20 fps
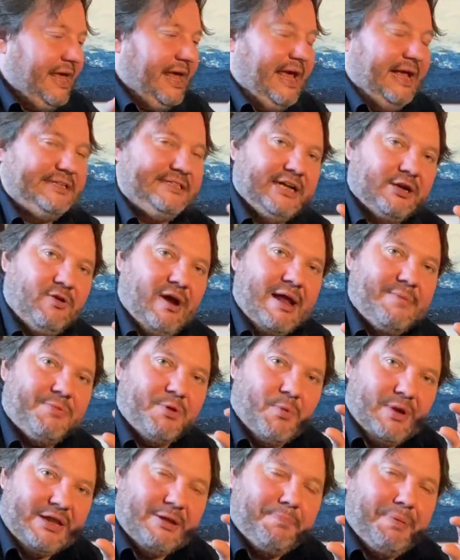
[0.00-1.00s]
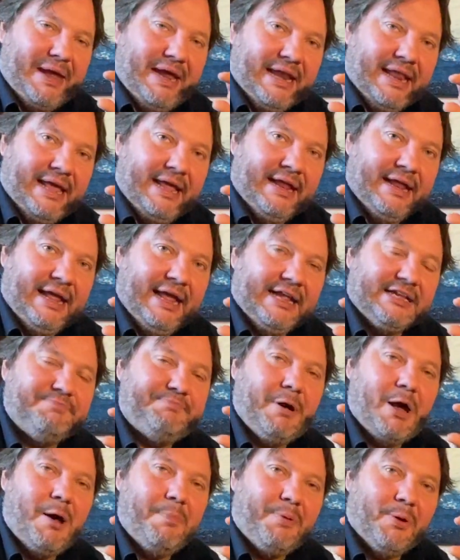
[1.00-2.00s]
It's a grape that when you peel it, is
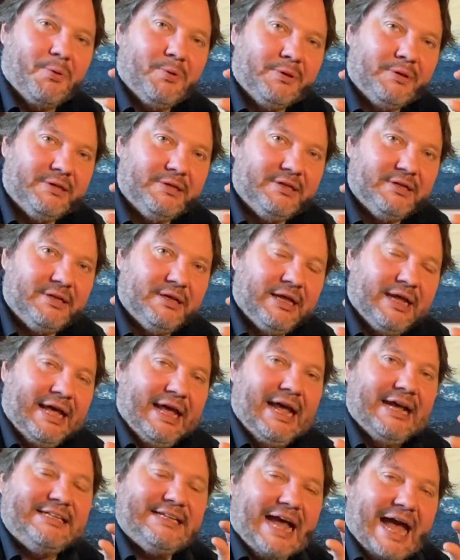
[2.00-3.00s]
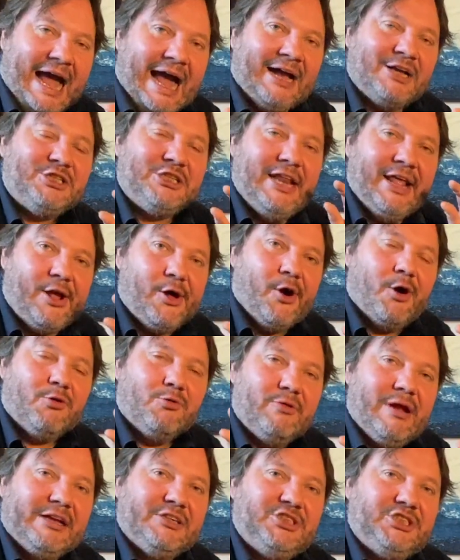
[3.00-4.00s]
purple. It's actually got
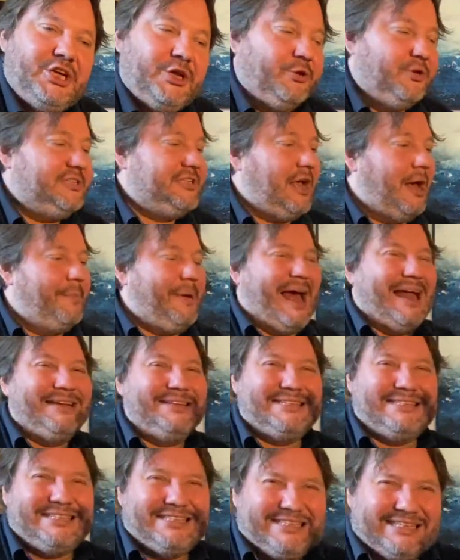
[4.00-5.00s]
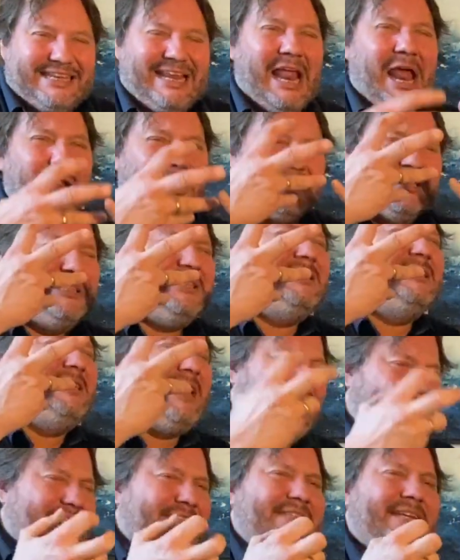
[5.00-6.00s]
red juice and
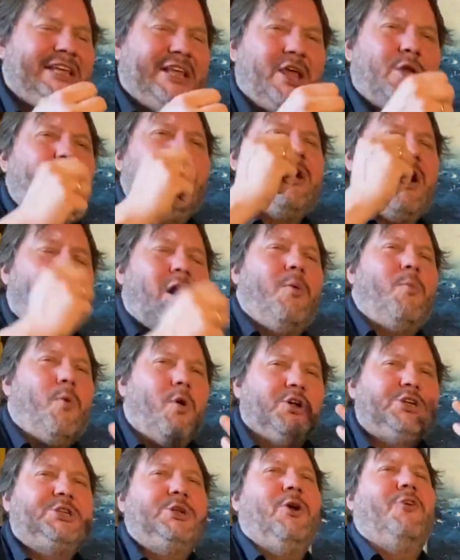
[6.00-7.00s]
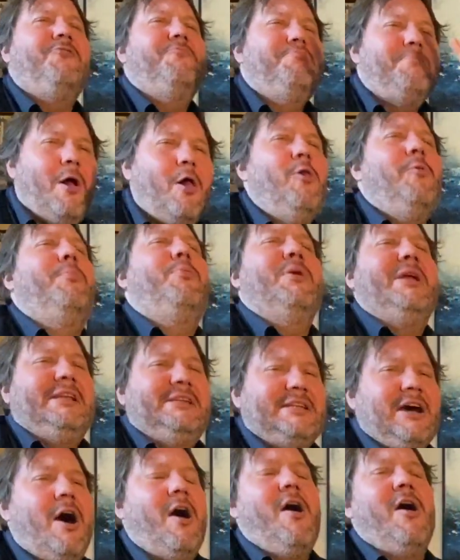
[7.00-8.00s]
sticks to you, can't wash it off, mulberry
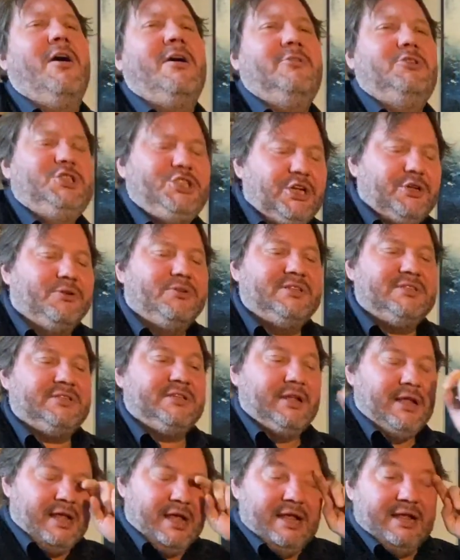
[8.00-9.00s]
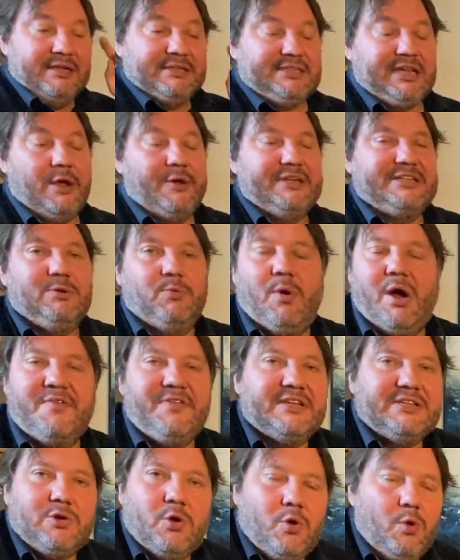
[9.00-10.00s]
dark juice. So it's a wine
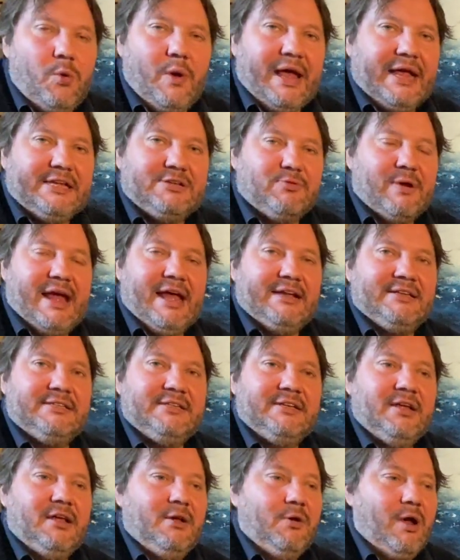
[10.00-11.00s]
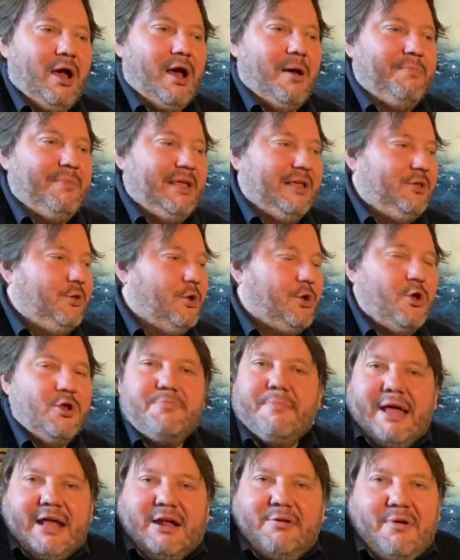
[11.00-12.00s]
that's always red. You
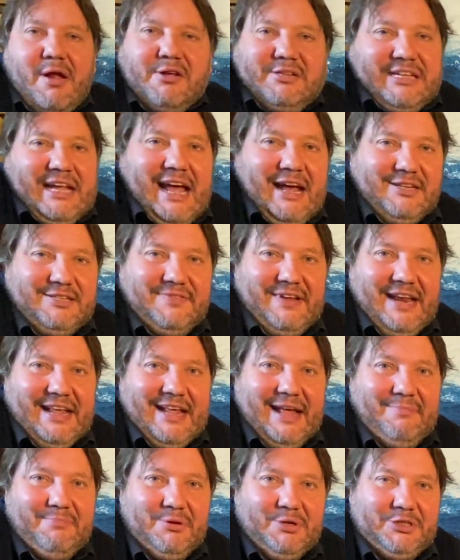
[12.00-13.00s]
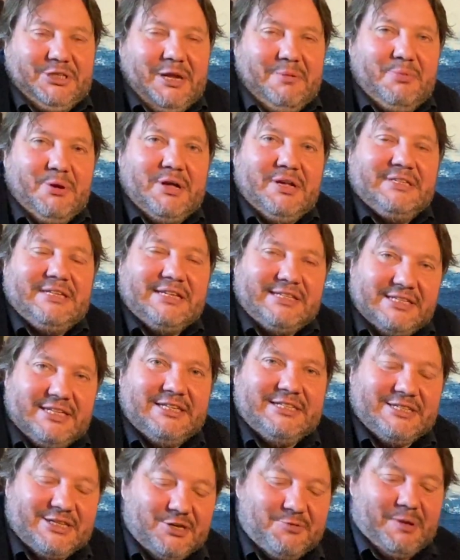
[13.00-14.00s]
couldn't make a rosé out of Alicante Boucher because there's
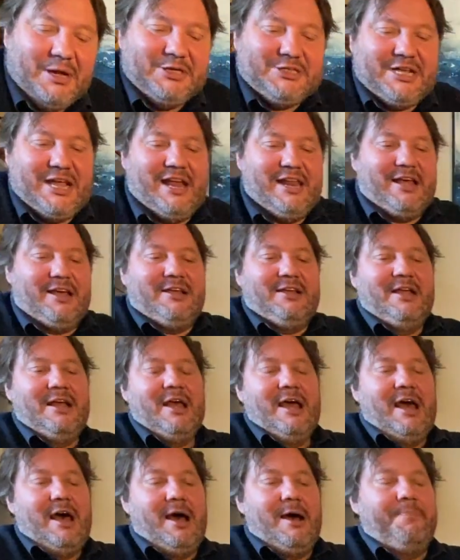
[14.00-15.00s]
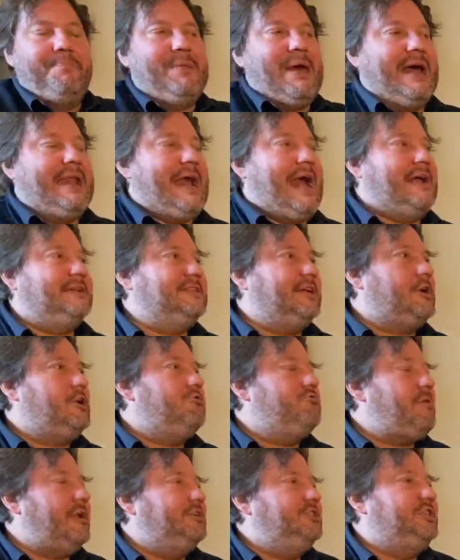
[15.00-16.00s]
just too much colour. And it has a
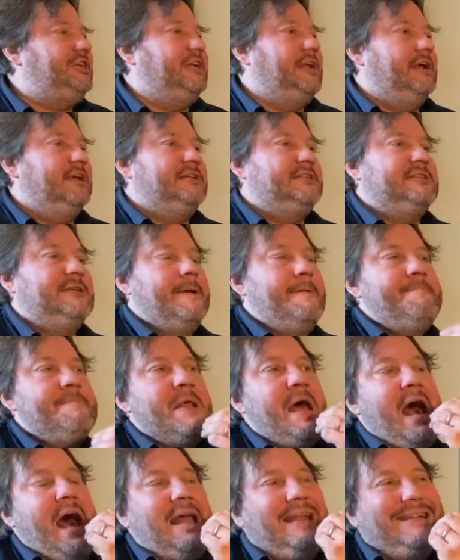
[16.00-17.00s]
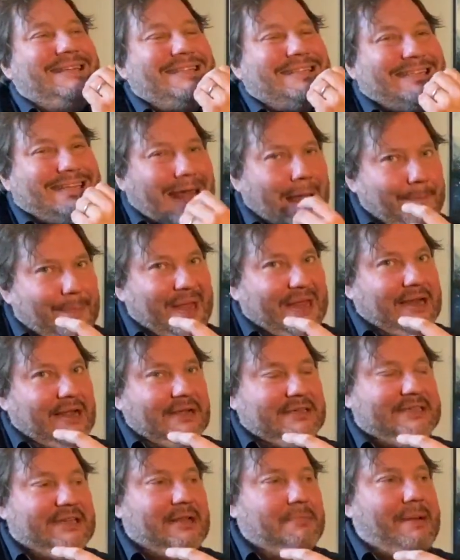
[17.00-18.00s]
crunchiness and a
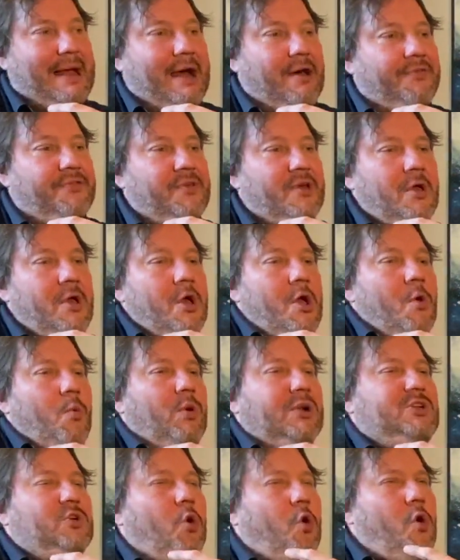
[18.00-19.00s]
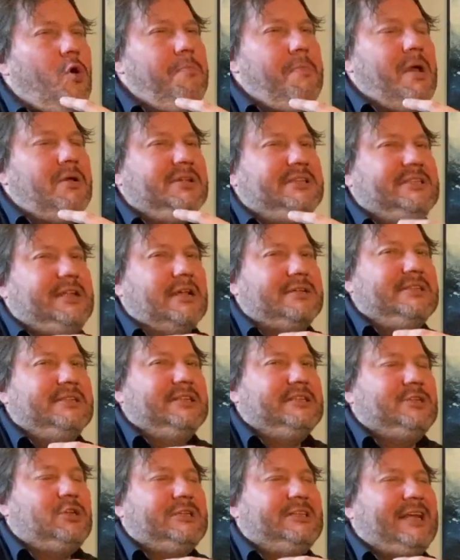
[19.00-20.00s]
sappiness in the mouth, which almost
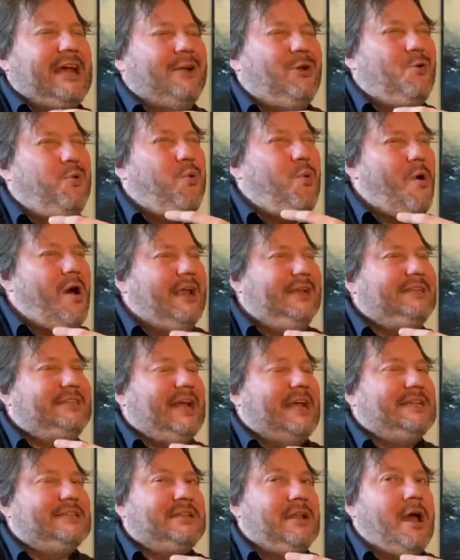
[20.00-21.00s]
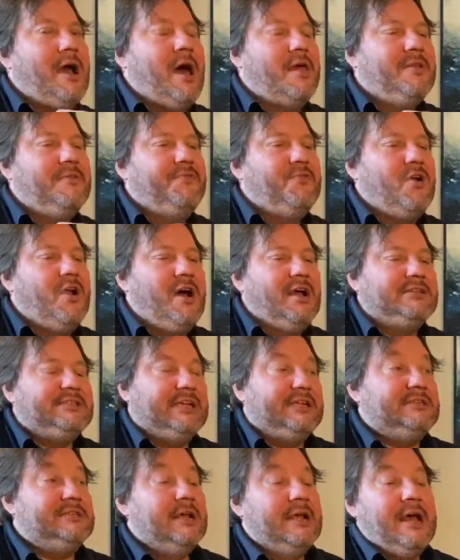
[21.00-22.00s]
doesn't quite taste like other
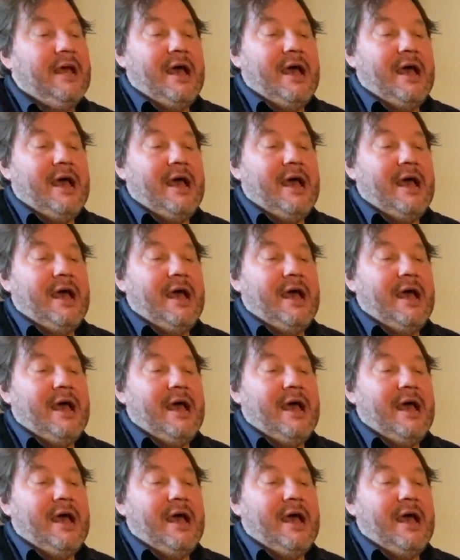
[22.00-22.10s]
varieties.